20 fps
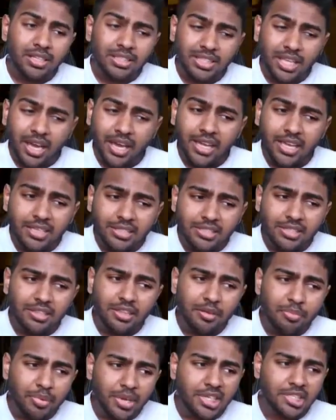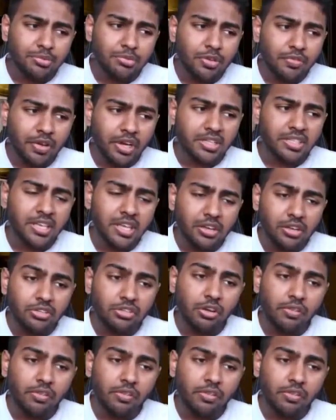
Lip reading: That isn't the best move, I'd say, because